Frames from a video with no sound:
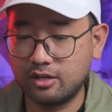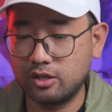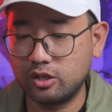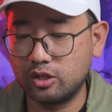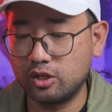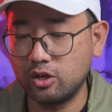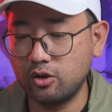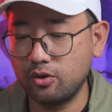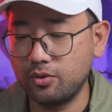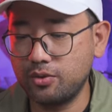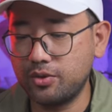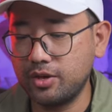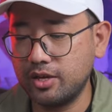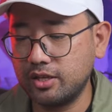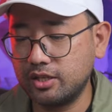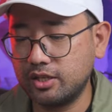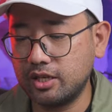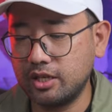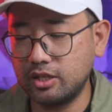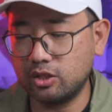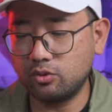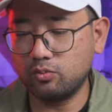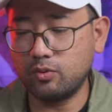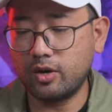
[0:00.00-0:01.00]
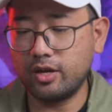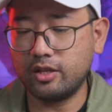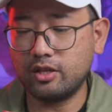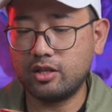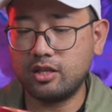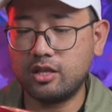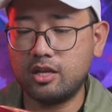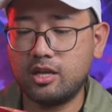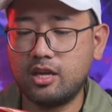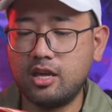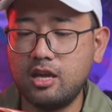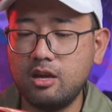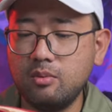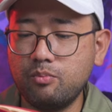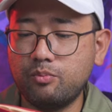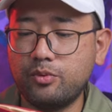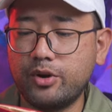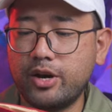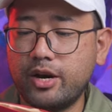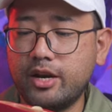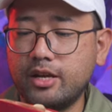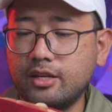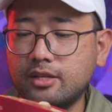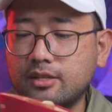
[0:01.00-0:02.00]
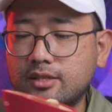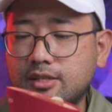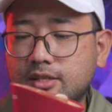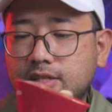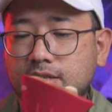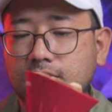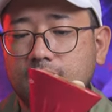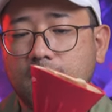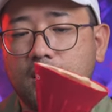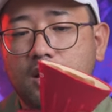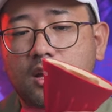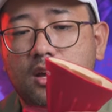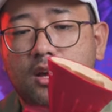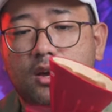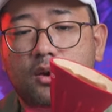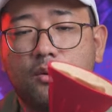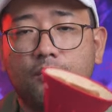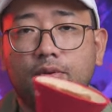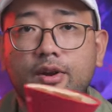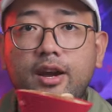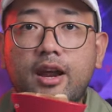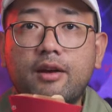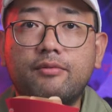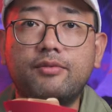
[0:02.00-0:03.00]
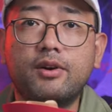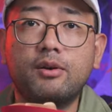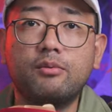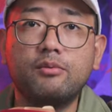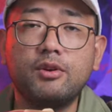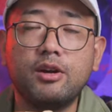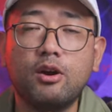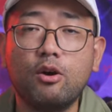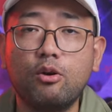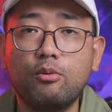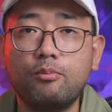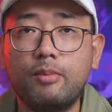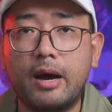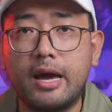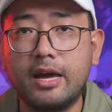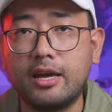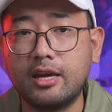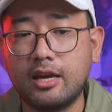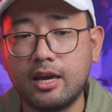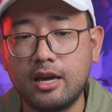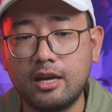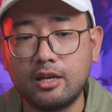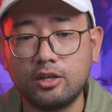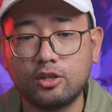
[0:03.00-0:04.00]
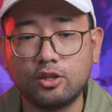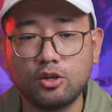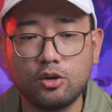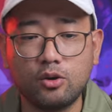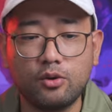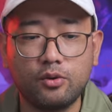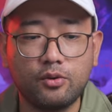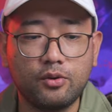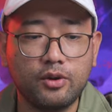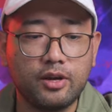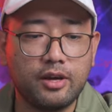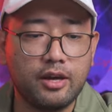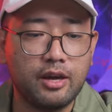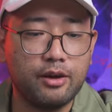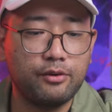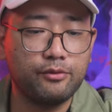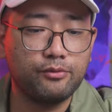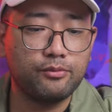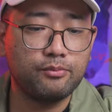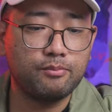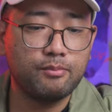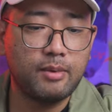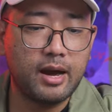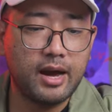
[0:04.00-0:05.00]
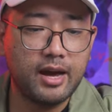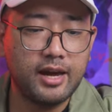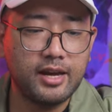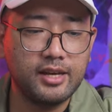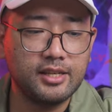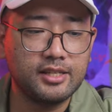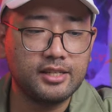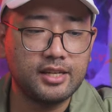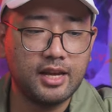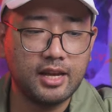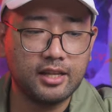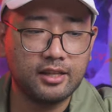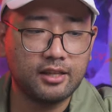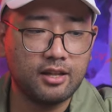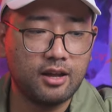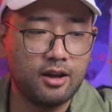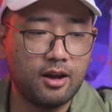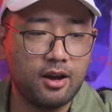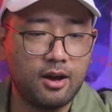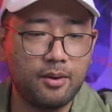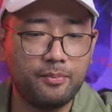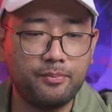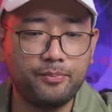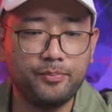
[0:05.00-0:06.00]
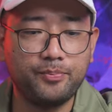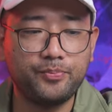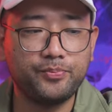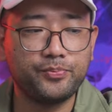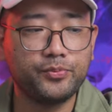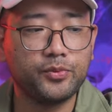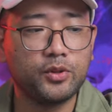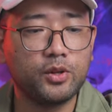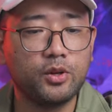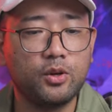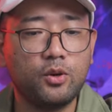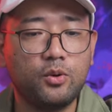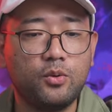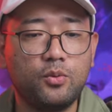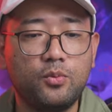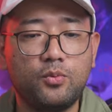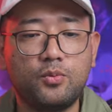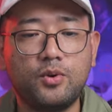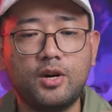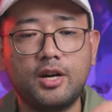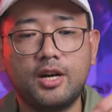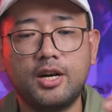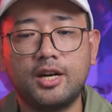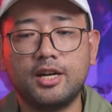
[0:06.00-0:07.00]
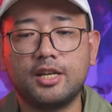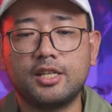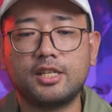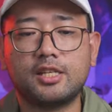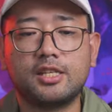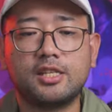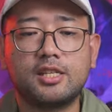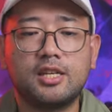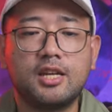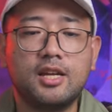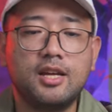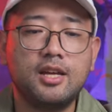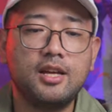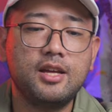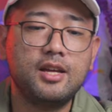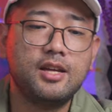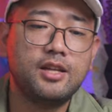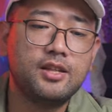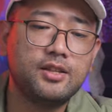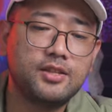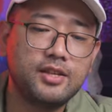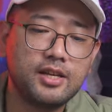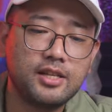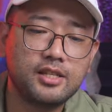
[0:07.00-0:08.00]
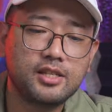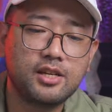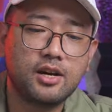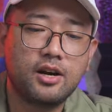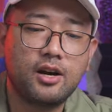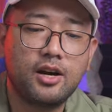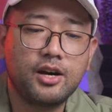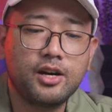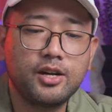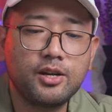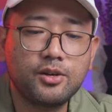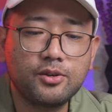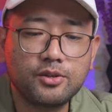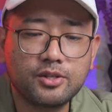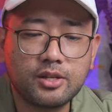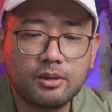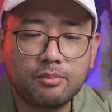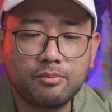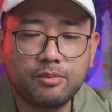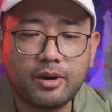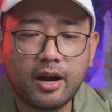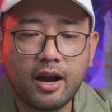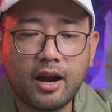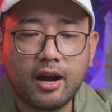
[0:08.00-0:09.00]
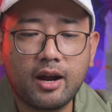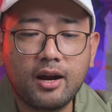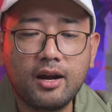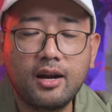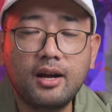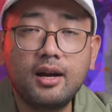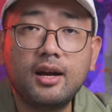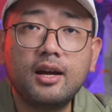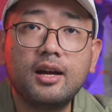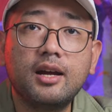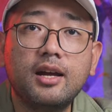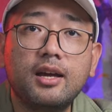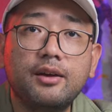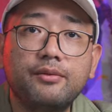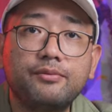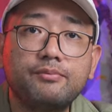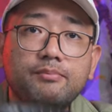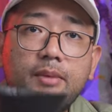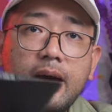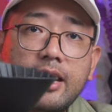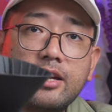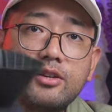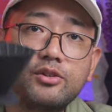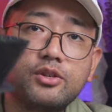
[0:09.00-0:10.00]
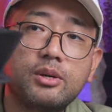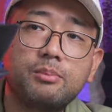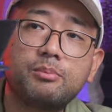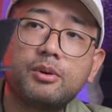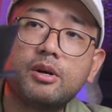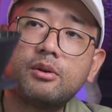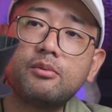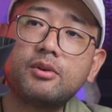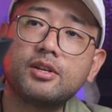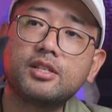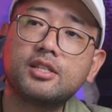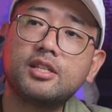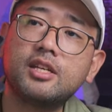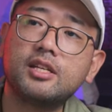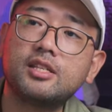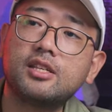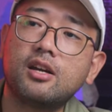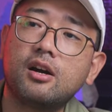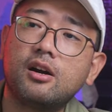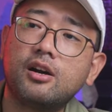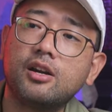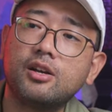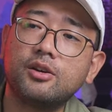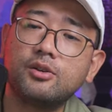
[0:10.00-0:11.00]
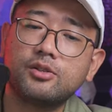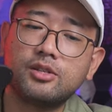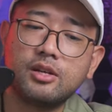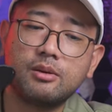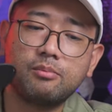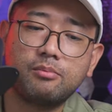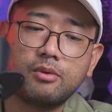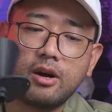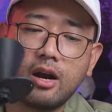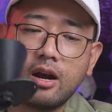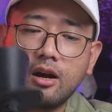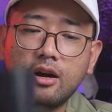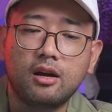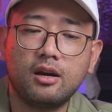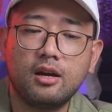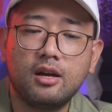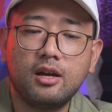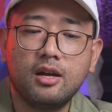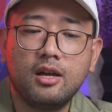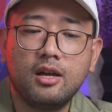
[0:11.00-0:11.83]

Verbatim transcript: So this is what he brings whenever we go biking. So if my setup was this Hario Zebrang, if my dripper was this Hario Zebrang,